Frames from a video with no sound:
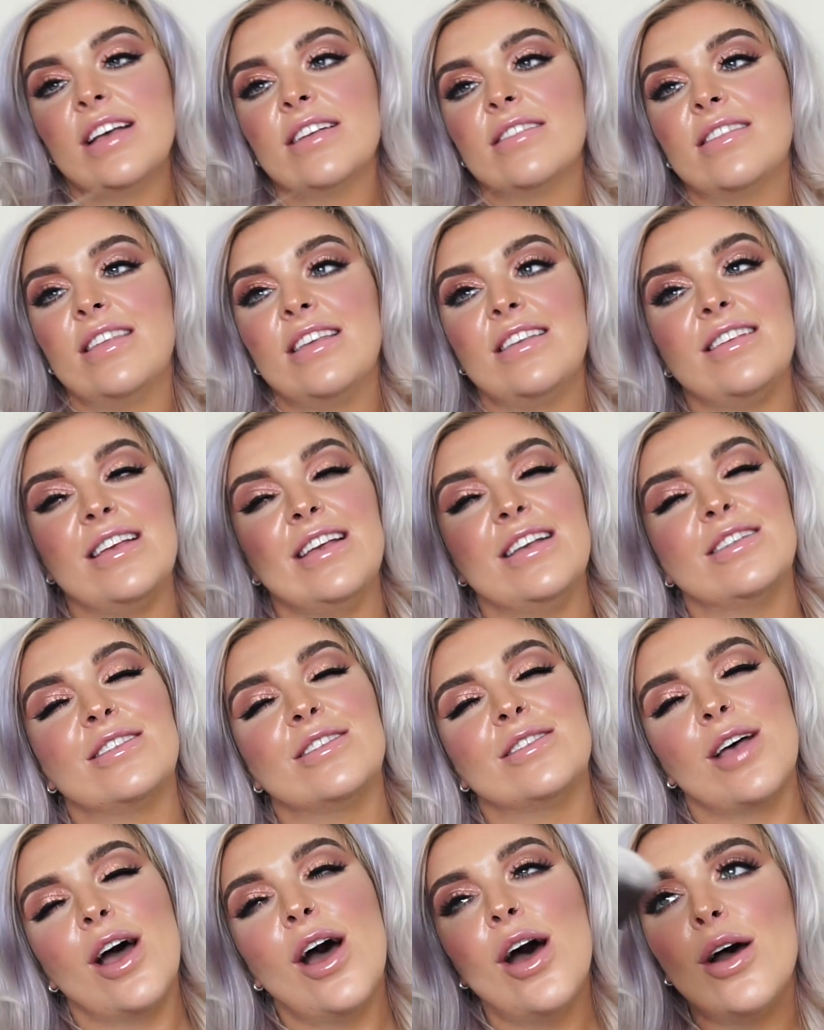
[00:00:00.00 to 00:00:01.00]
So this
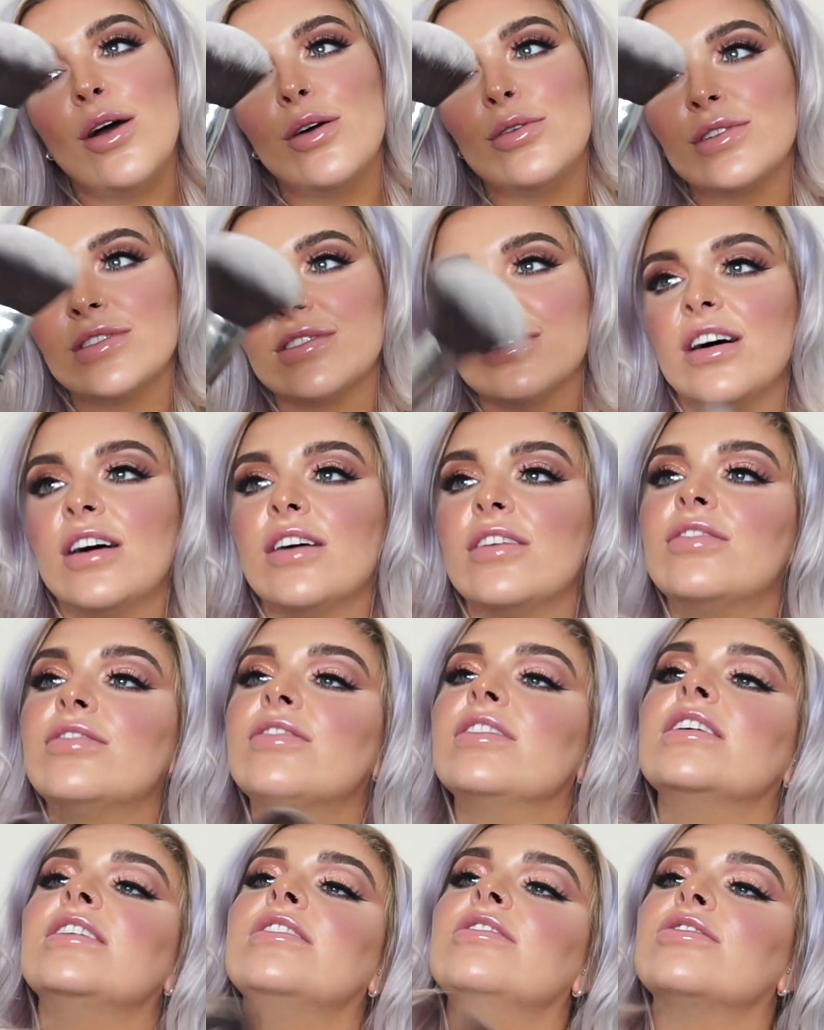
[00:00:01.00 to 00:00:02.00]
is so
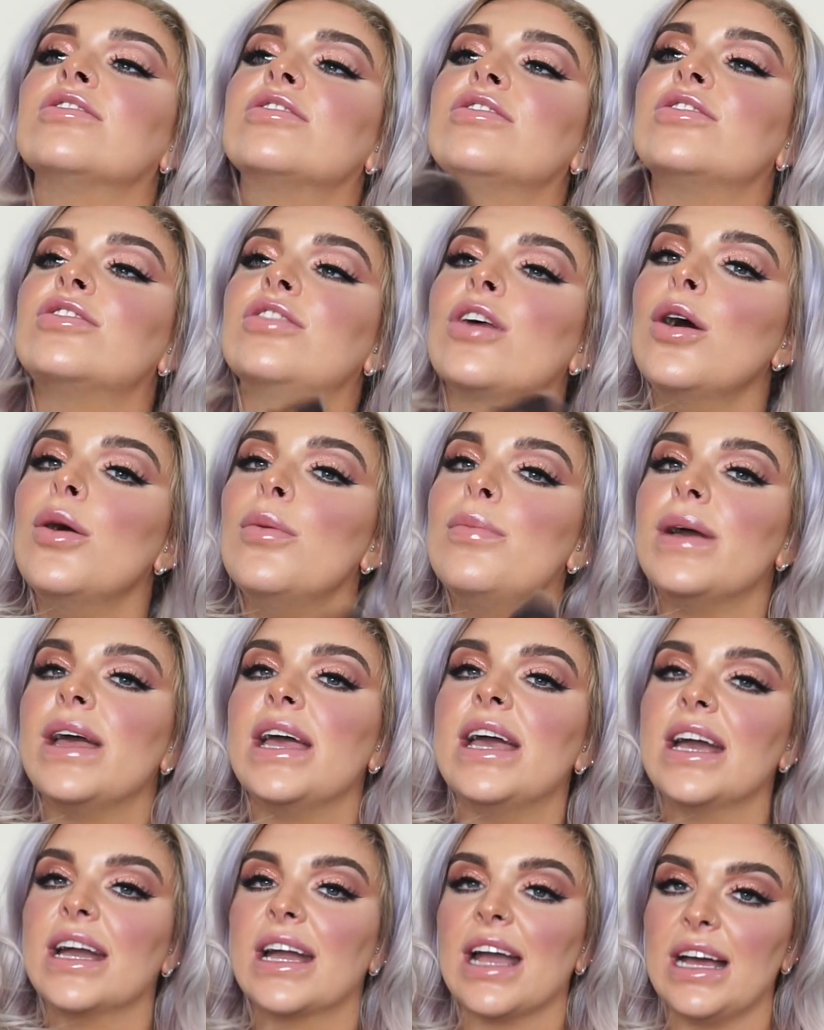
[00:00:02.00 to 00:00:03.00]
soft and just so
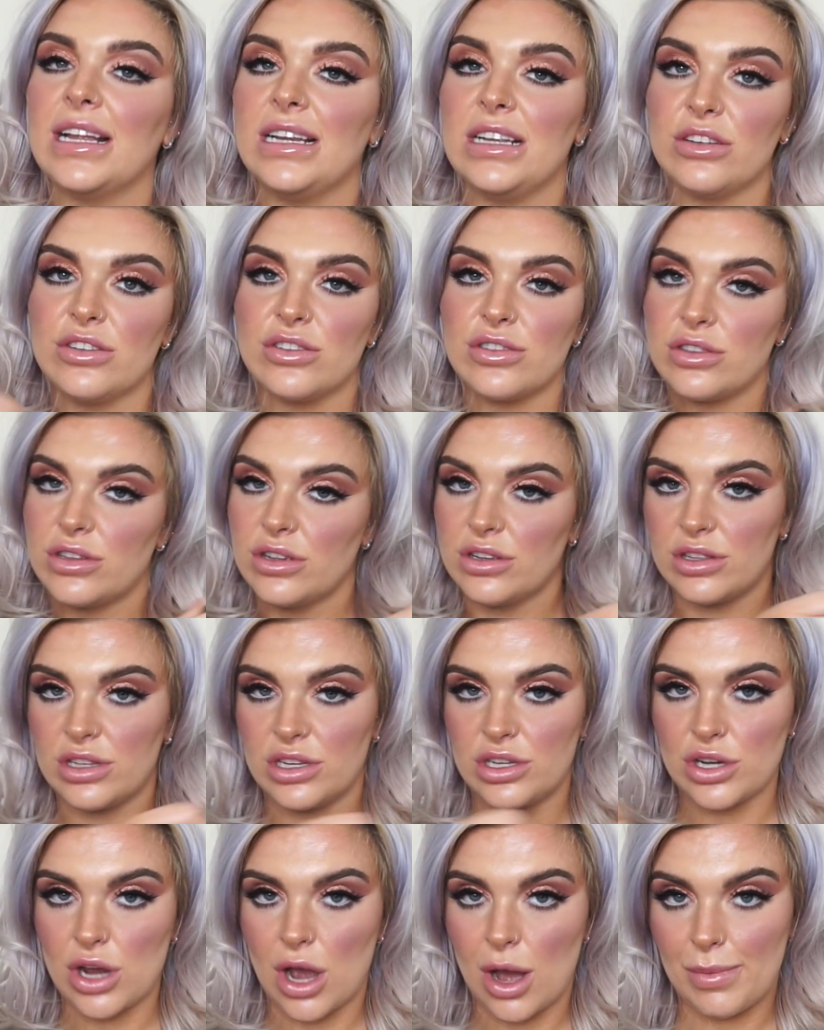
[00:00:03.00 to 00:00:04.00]
big, and it just does the
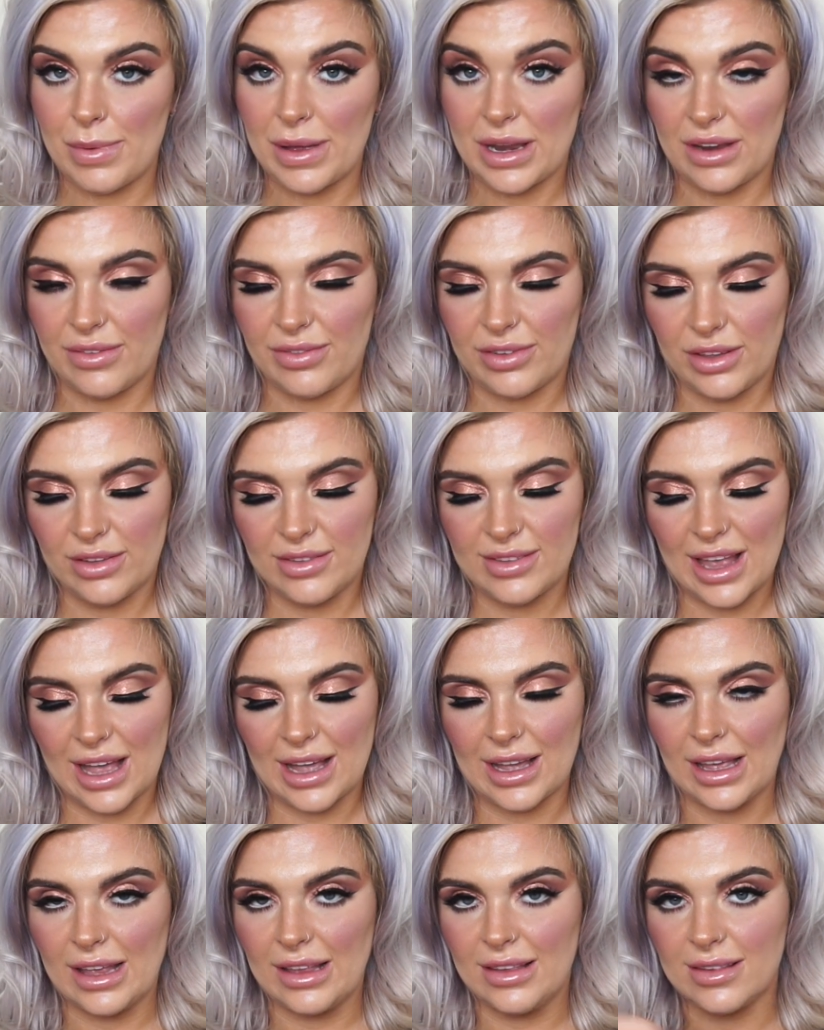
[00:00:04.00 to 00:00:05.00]
job in a few
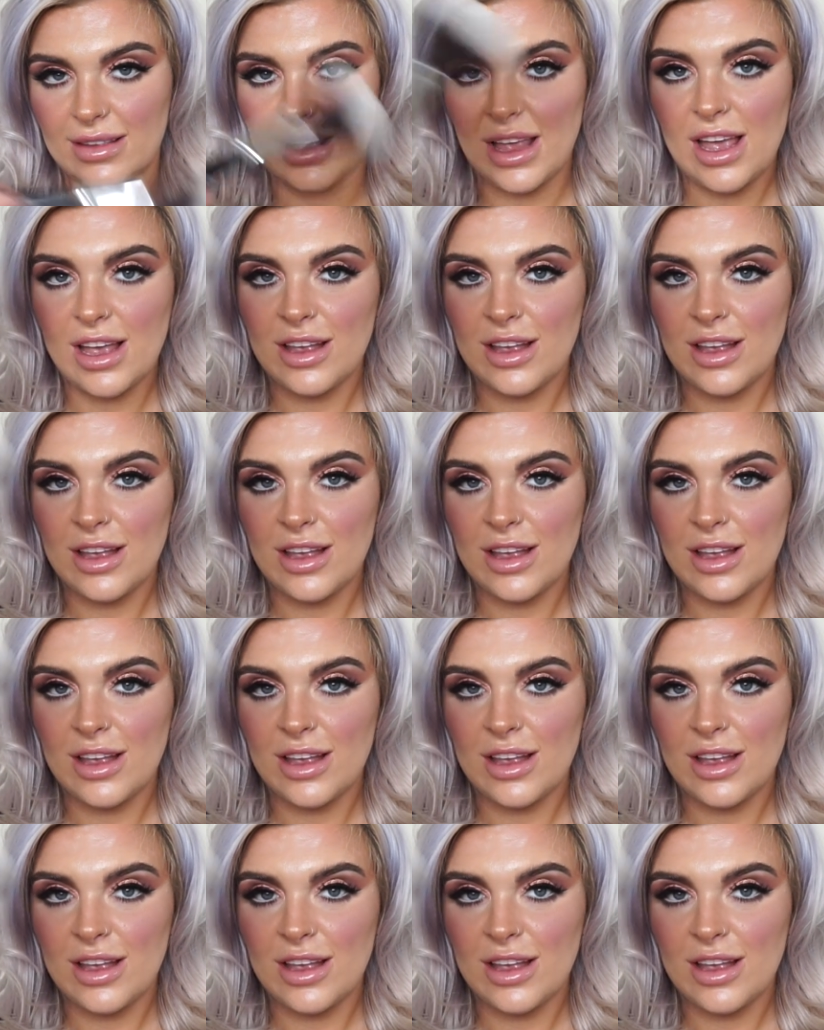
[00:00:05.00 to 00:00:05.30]
seconds.